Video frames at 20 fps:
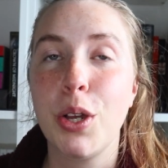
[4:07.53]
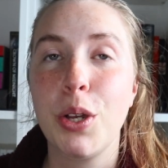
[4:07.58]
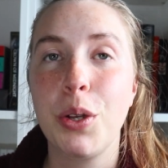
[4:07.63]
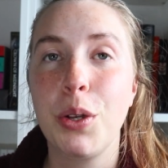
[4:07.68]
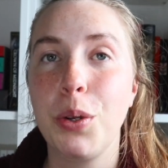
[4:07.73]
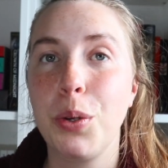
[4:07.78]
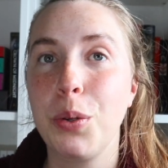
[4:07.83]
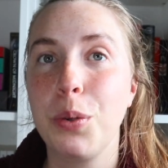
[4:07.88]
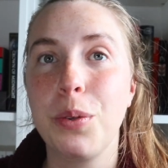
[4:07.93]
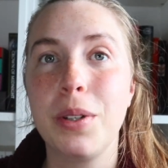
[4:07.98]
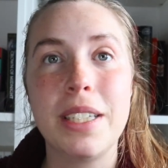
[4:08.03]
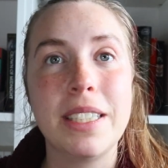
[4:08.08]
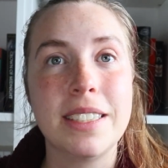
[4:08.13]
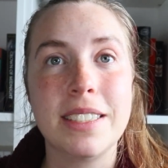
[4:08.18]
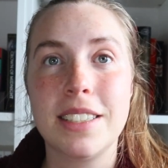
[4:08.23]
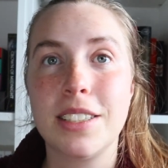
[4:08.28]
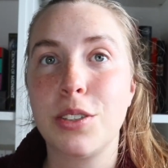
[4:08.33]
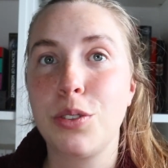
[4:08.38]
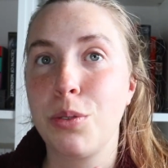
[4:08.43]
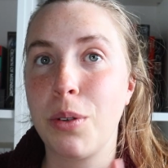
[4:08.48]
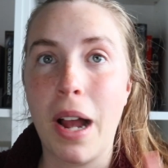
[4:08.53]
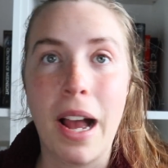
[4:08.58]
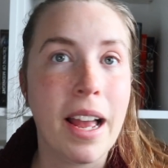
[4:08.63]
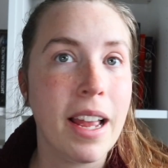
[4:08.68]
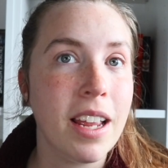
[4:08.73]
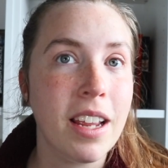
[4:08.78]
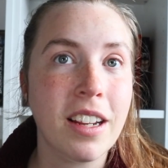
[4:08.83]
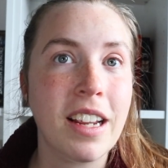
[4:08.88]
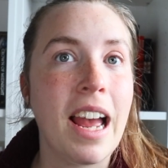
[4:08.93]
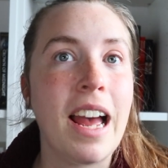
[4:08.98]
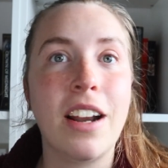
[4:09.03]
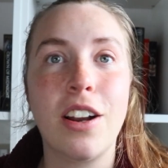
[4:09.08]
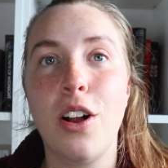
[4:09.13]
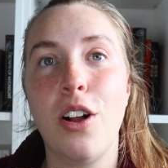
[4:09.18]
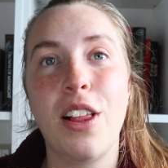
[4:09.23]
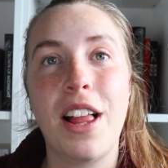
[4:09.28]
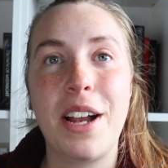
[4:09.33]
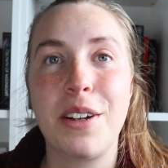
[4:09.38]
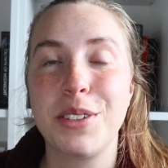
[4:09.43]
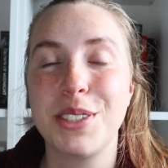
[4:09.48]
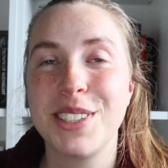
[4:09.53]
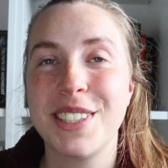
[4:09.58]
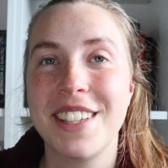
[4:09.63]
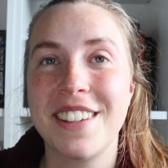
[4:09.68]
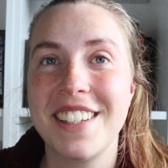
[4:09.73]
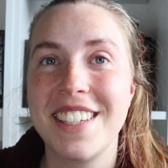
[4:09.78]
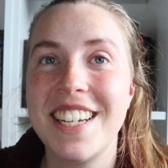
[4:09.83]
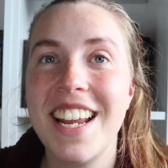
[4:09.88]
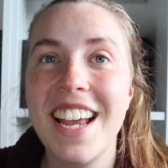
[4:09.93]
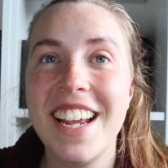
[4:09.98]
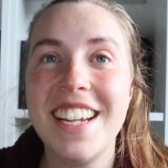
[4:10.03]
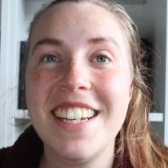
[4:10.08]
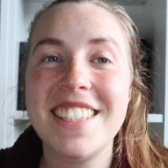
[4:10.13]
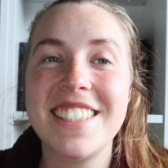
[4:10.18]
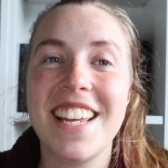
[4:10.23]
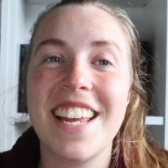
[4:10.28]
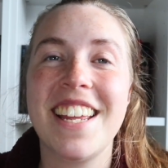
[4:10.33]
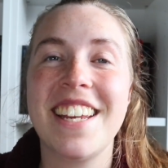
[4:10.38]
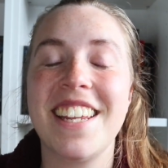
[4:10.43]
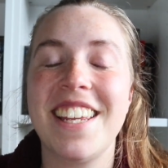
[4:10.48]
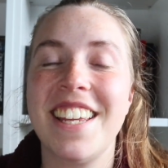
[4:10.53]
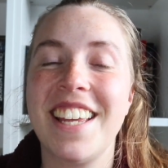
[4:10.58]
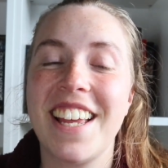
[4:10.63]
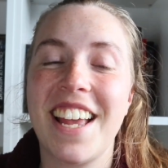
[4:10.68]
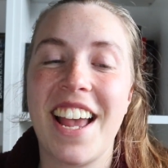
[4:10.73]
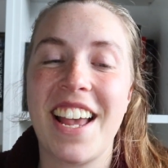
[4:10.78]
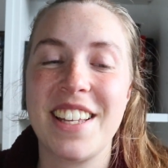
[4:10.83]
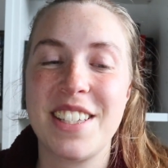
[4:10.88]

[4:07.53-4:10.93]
who is crying at all hours of the night, and he's